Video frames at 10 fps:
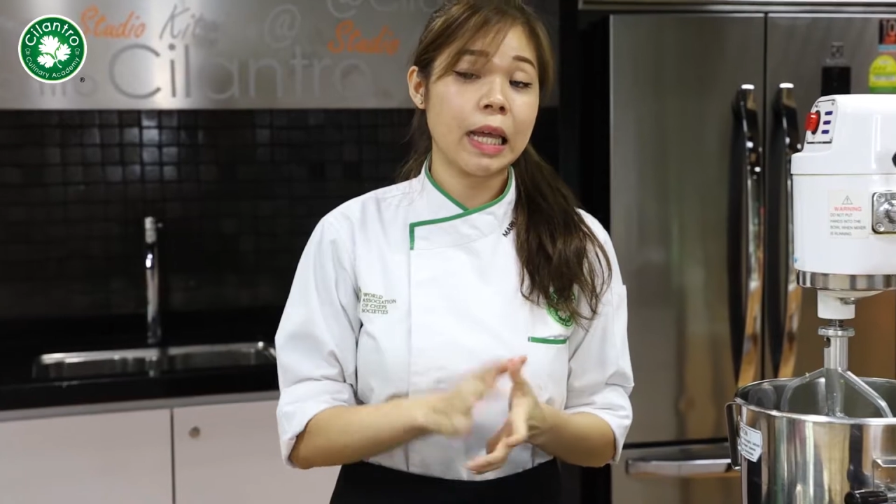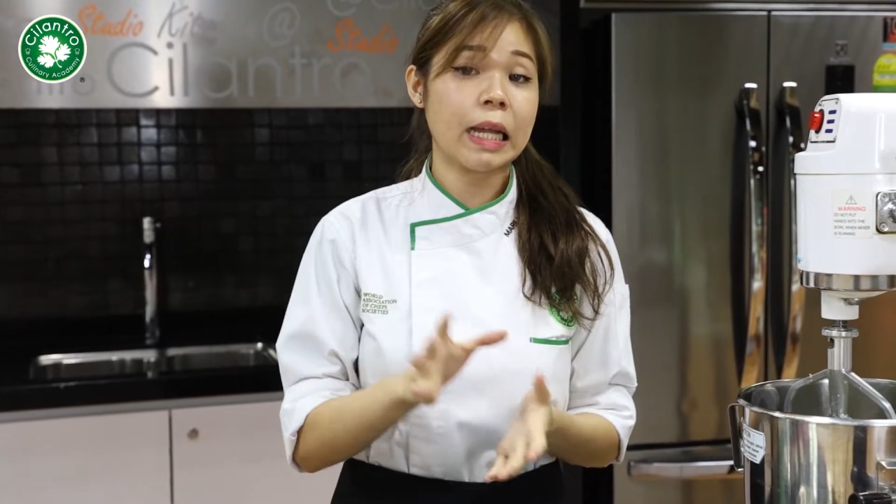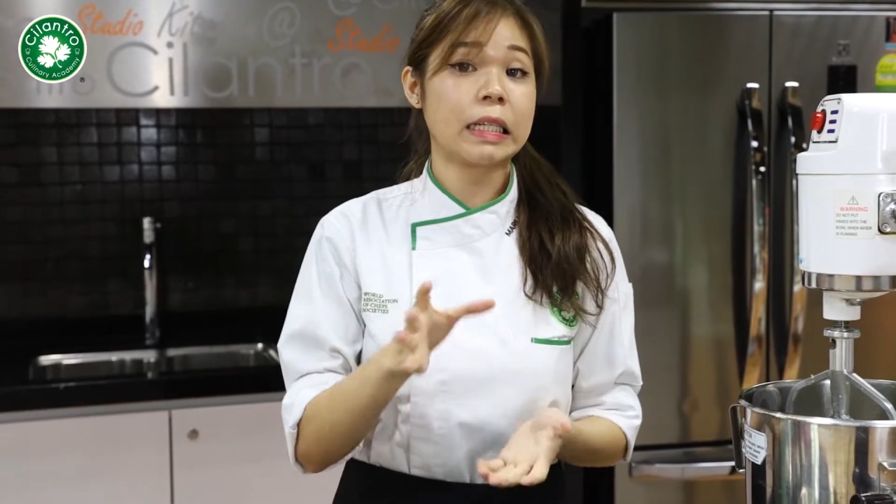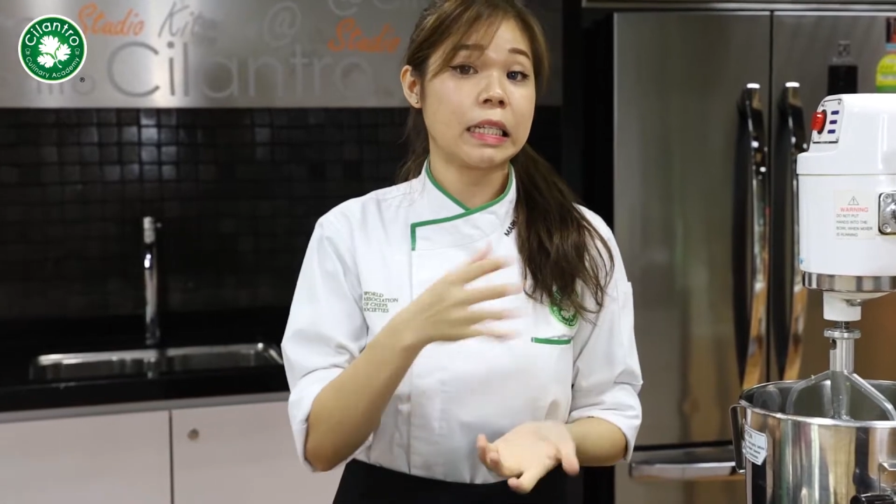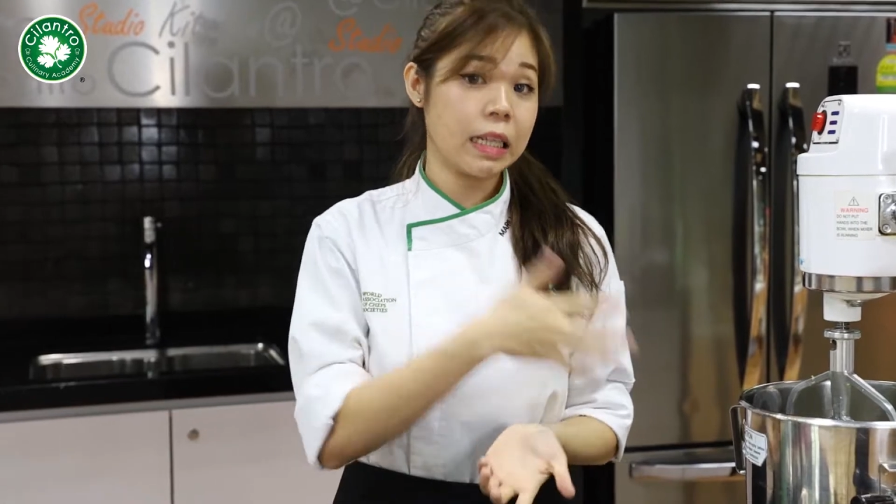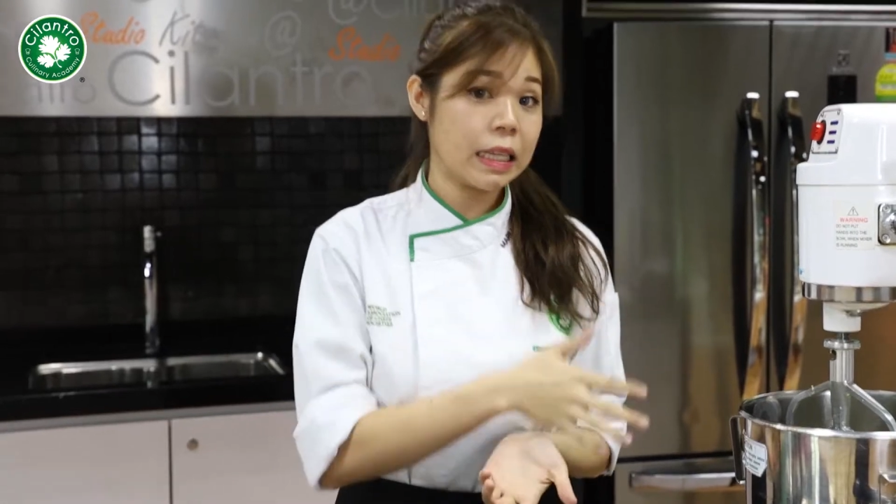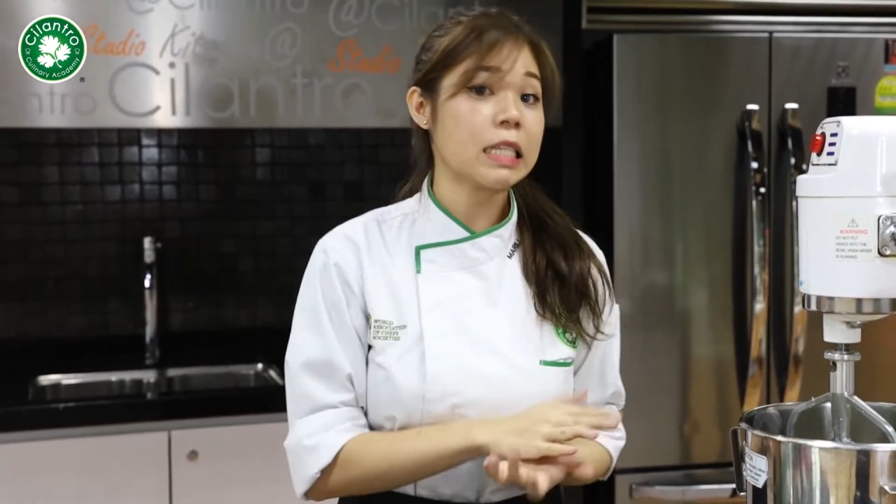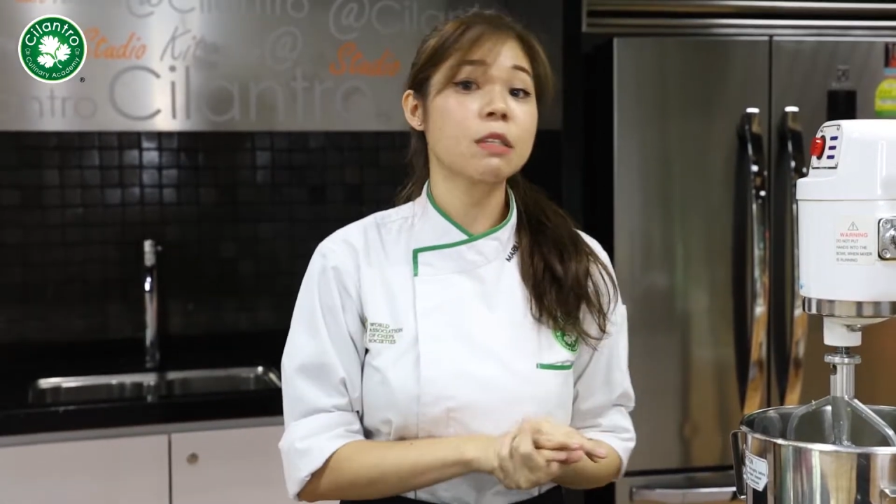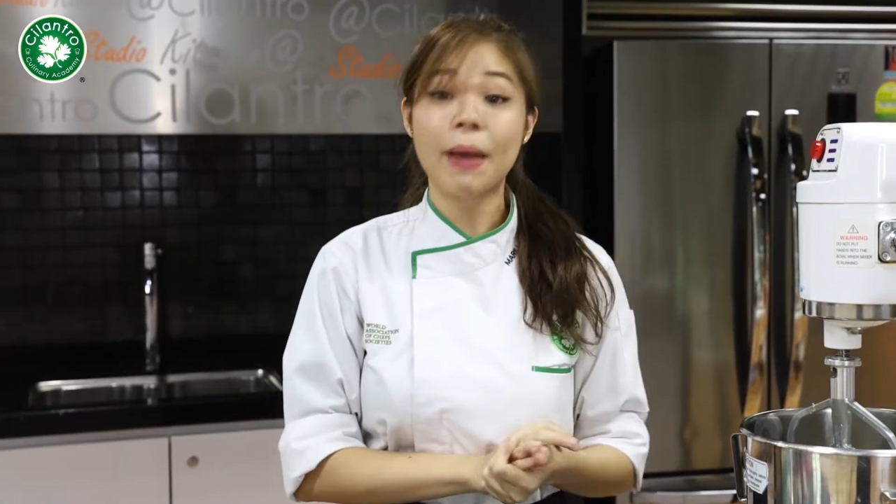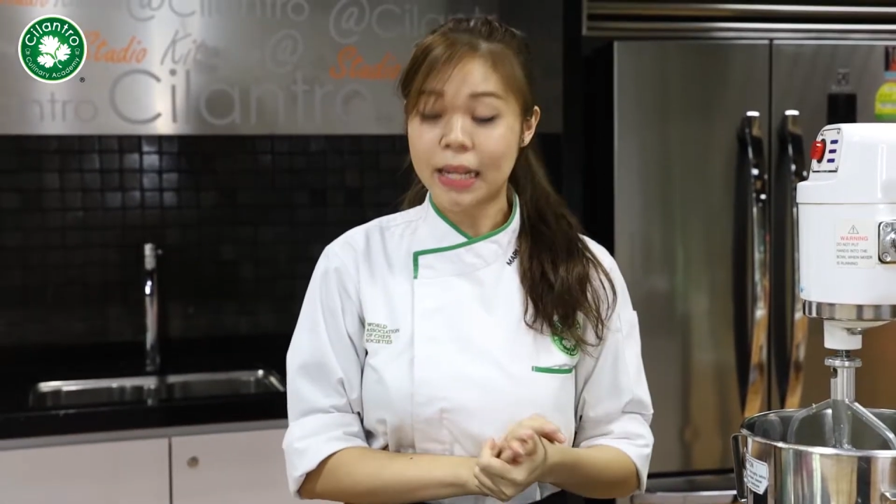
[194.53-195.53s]
that in
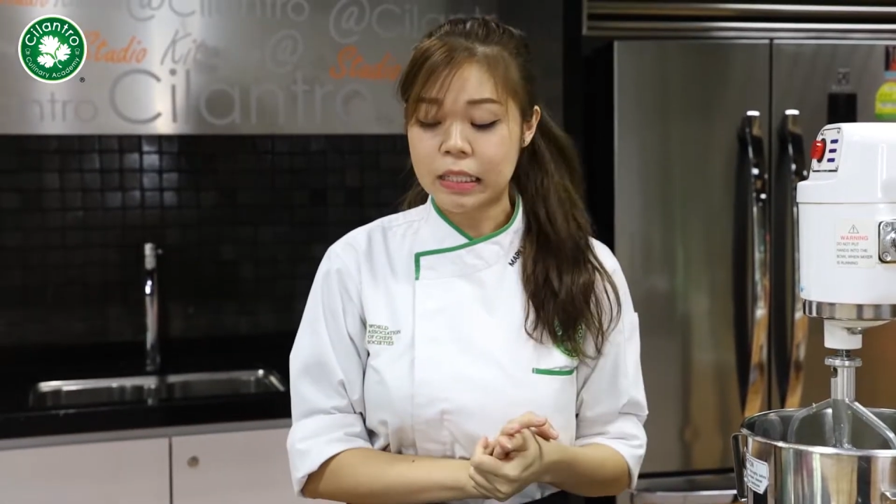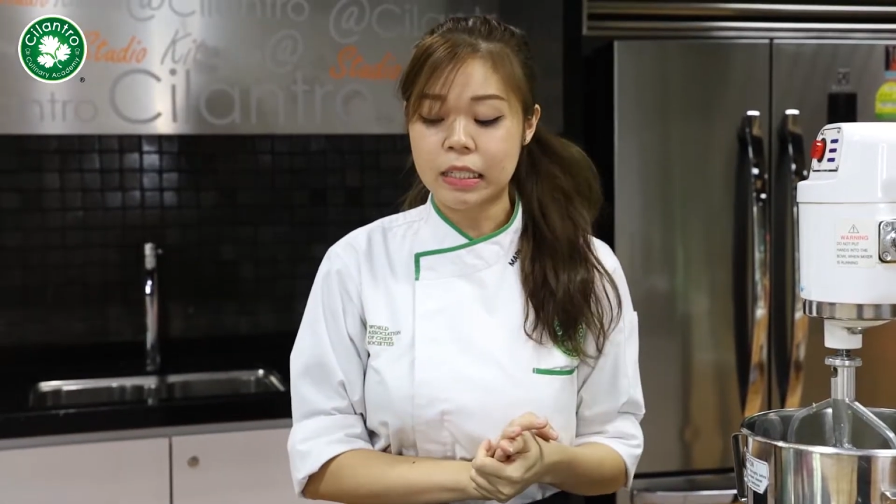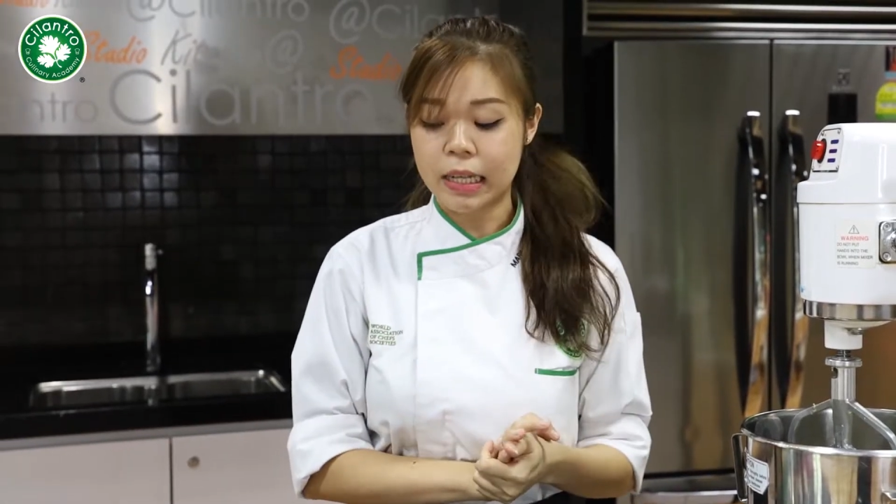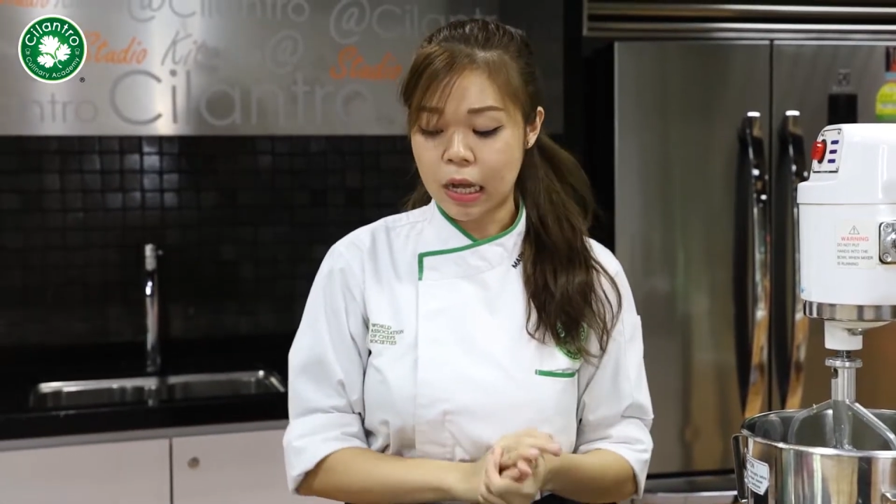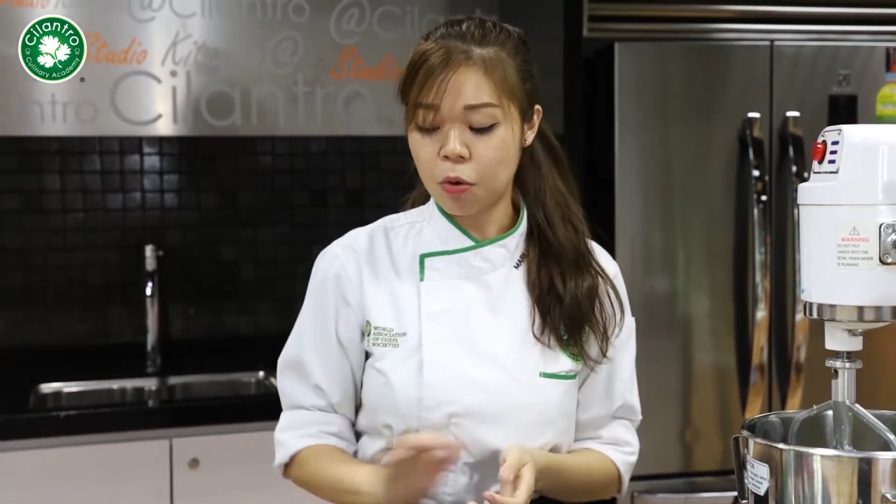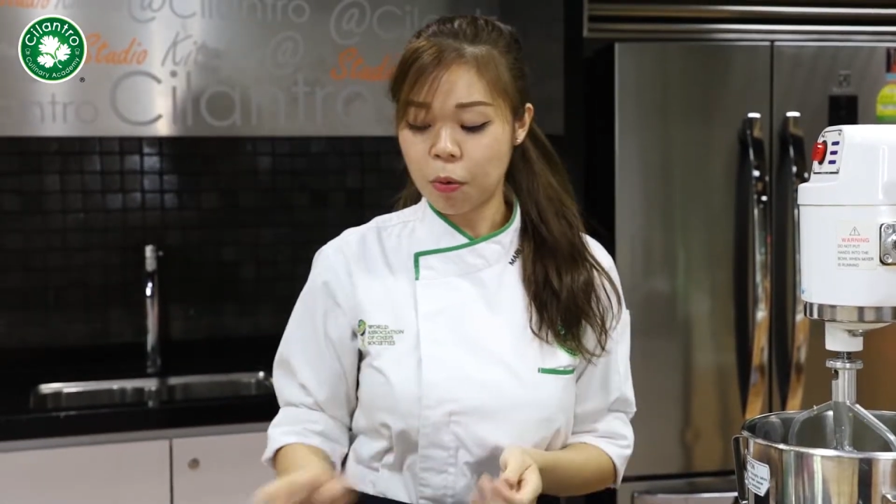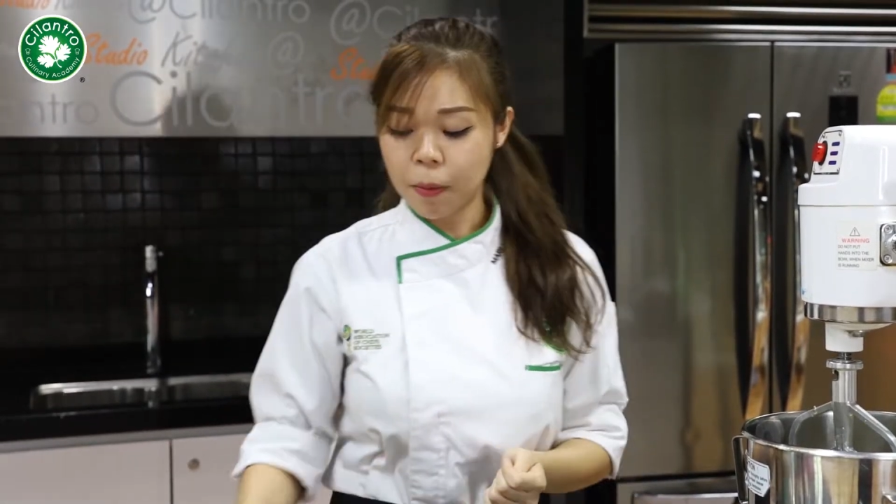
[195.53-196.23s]
this batter now.